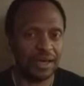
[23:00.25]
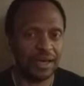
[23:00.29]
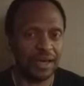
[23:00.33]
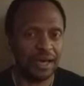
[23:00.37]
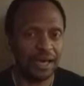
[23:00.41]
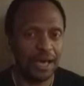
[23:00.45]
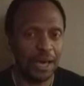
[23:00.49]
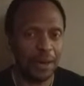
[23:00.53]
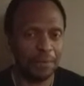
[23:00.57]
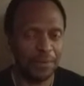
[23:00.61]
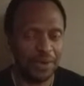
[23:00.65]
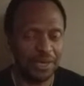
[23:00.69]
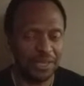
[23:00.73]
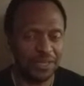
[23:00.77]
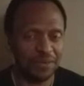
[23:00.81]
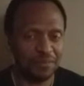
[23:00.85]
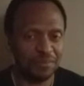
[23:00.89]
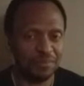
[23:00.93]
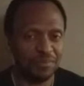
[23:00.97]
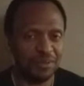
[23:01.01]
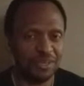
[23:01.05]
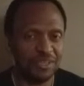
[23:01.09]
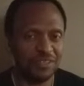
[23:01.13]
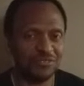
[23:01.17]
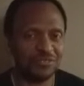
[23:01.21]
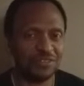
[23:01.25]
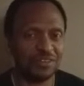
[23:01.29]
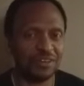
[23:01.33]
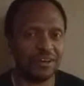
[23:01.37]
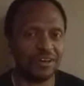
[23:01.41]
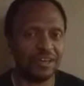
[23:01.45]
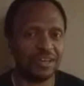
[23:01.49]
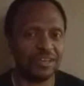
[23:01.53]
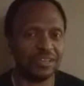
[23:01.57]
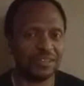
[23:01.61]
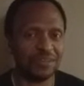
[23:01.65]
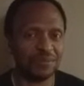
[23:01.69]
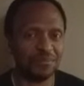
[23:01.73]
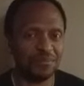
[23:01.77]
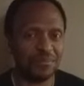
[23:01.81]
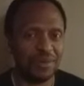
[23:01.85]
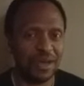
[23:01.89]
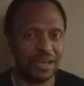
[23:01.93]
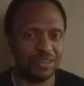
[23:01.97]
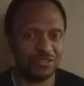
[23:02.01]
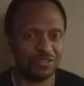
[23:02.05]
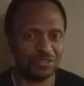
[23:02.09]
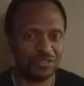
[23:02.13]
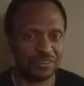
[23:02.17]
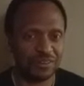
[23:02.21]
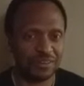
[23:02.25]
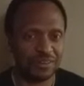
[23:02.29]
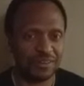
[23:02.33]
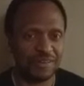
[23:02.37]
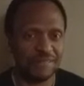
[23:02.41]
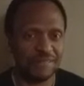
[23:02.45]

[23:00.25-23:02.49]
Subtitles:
how many beats are in the measure?